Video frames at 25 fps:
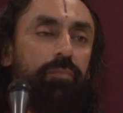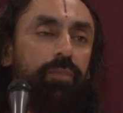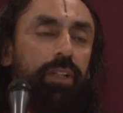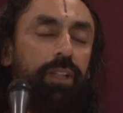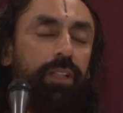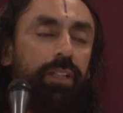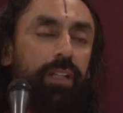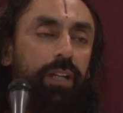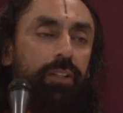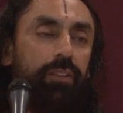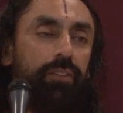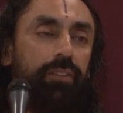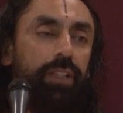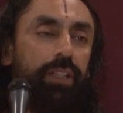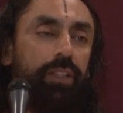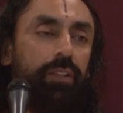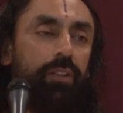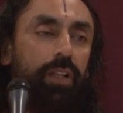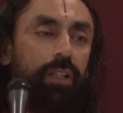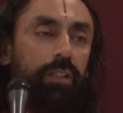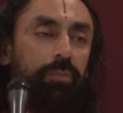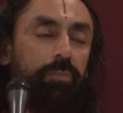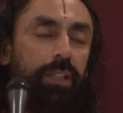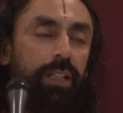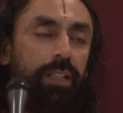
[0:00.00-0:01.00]
a country
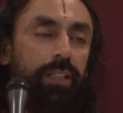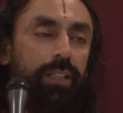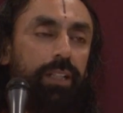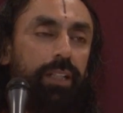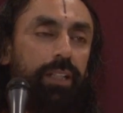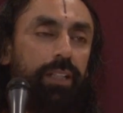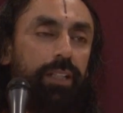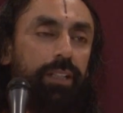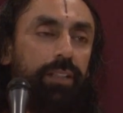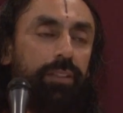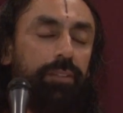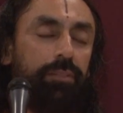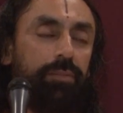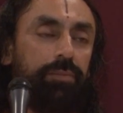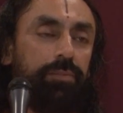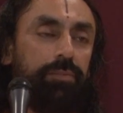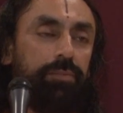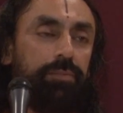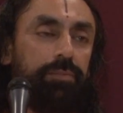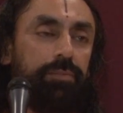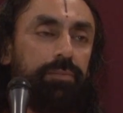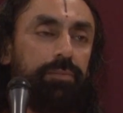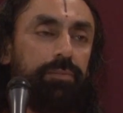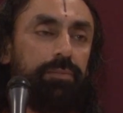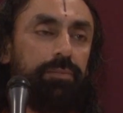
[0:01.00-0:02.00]
called Bulgaria?
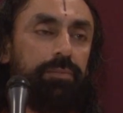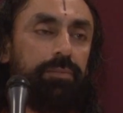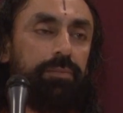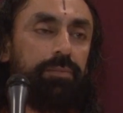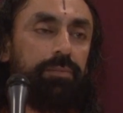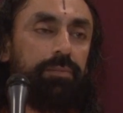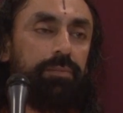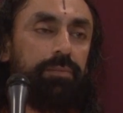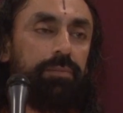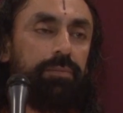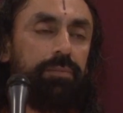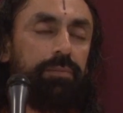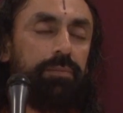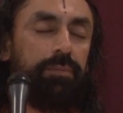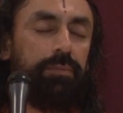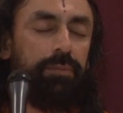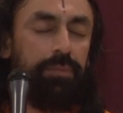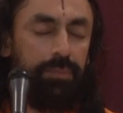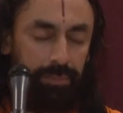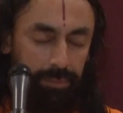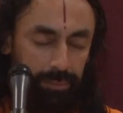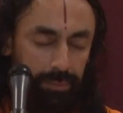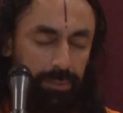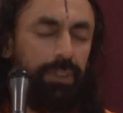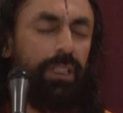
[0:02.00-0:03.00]

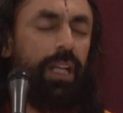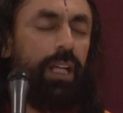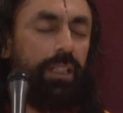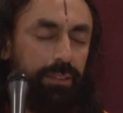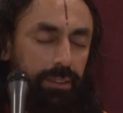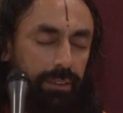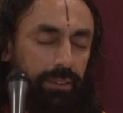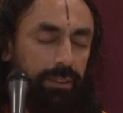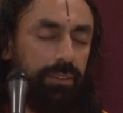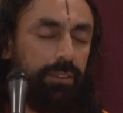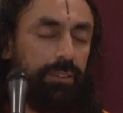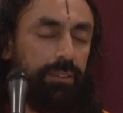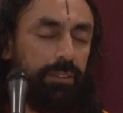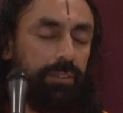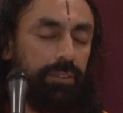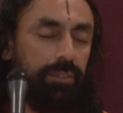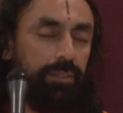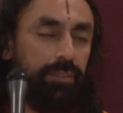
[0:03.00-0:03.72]
Yes.